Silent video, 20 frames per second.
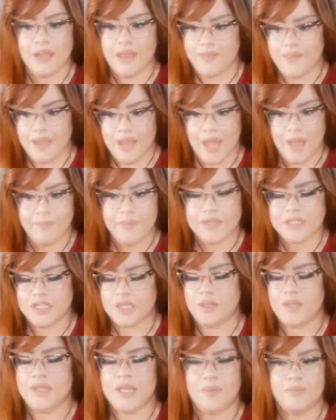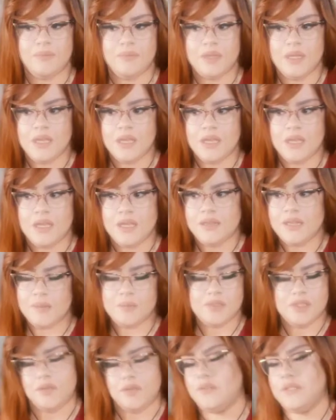and they have been telling
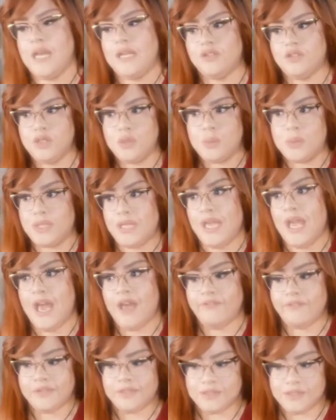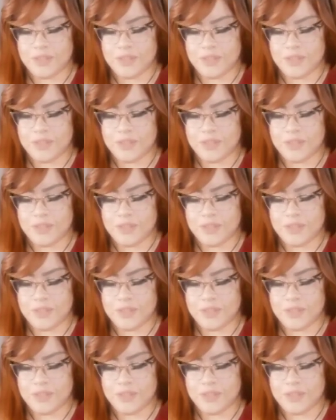themselves that too, but they haven't.